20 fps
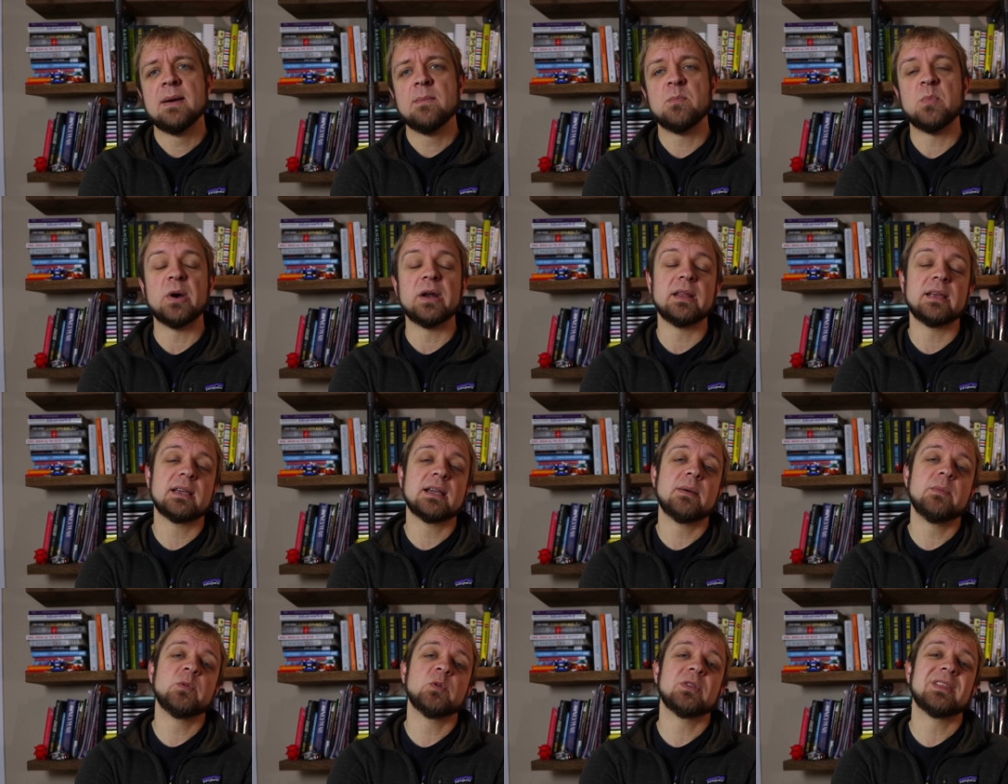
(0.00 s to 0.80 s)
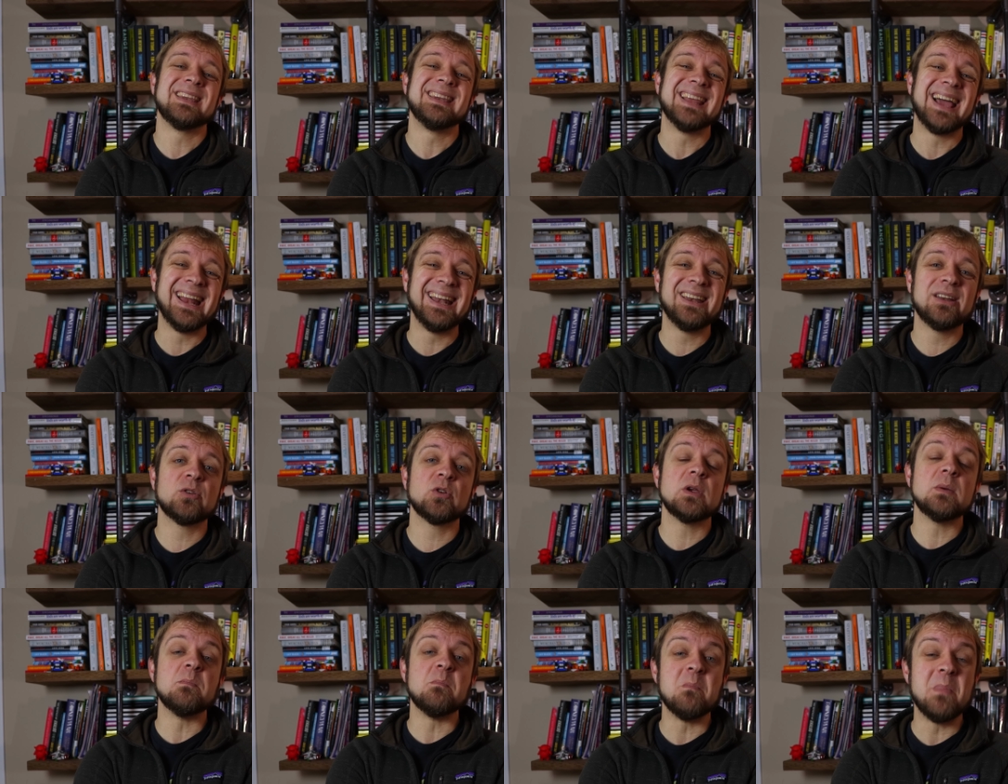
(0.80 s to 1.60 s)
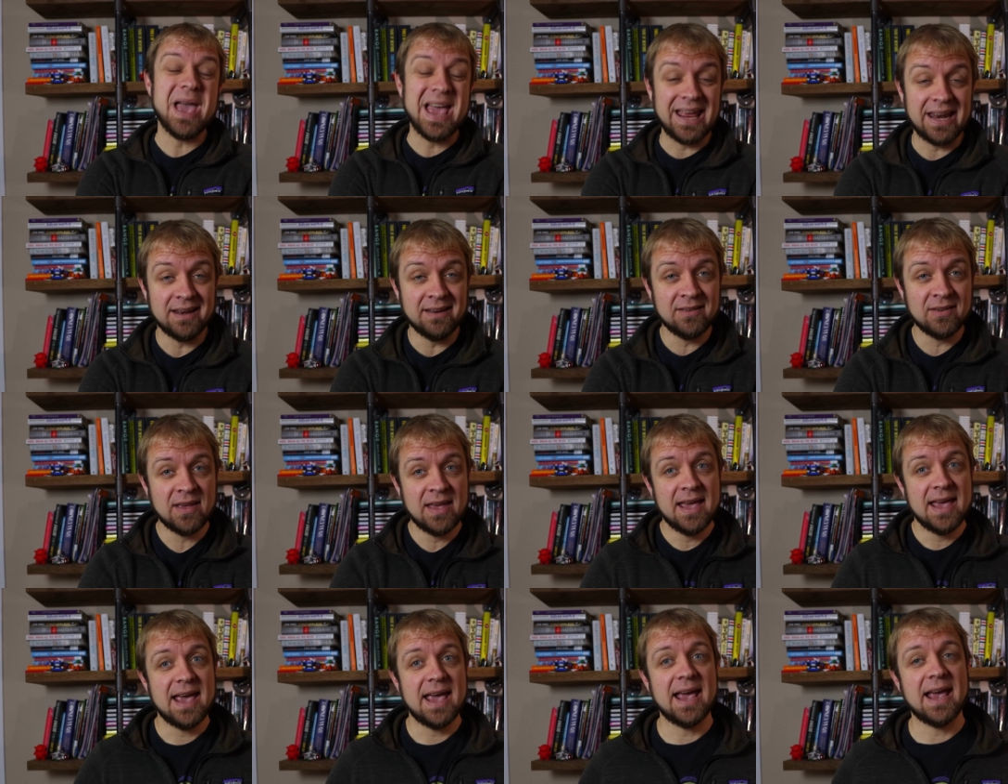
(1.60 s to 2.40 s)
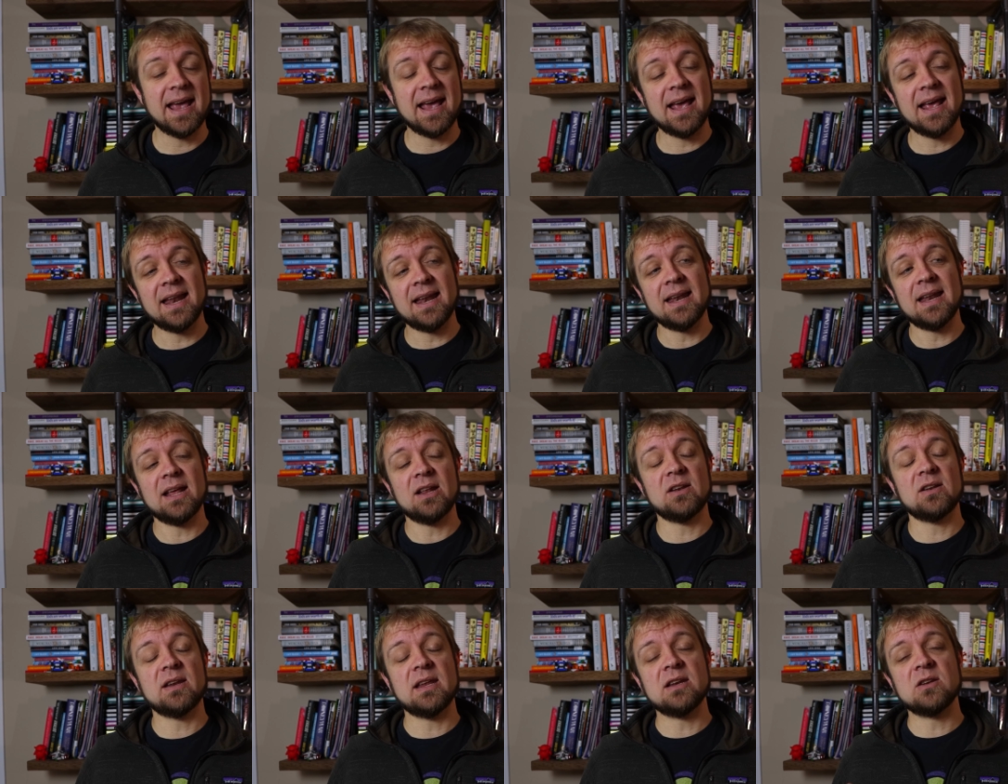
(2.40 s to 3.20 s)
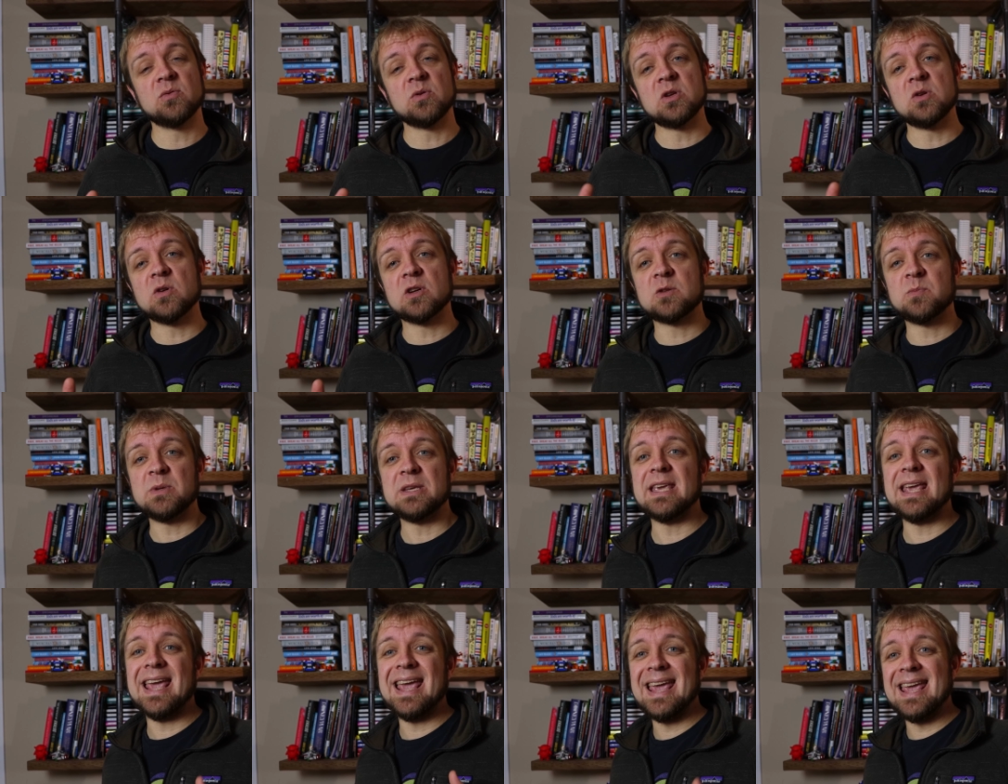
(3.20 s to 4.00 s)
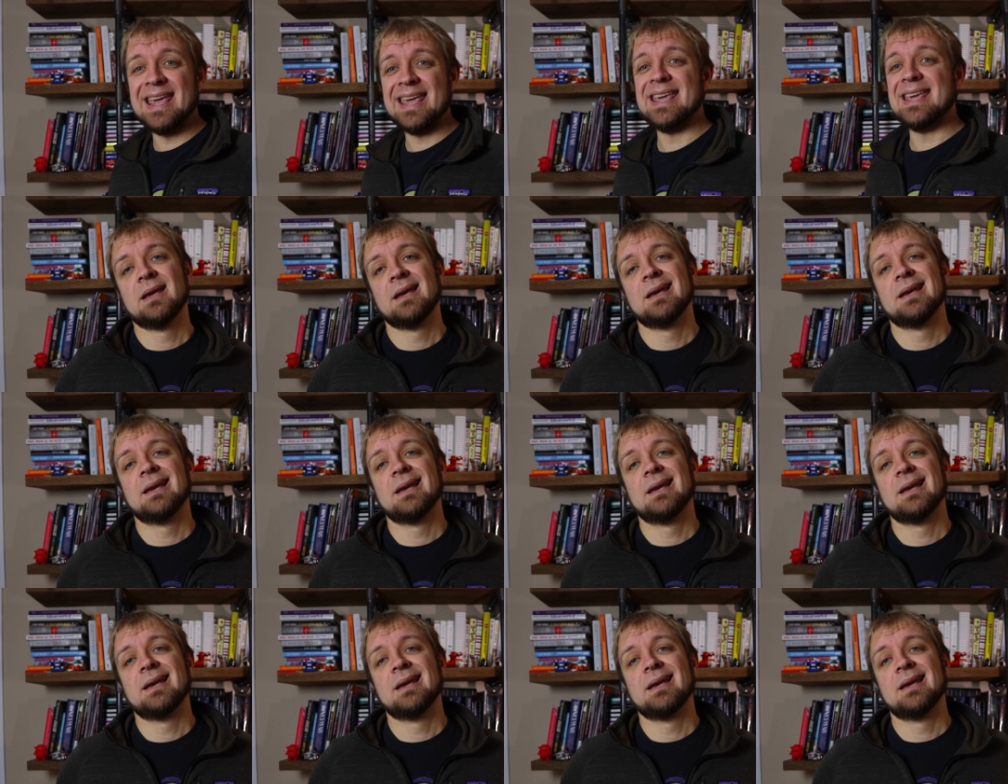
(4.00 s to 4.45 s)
But it comes with a ninety degree bend and into a U S B A.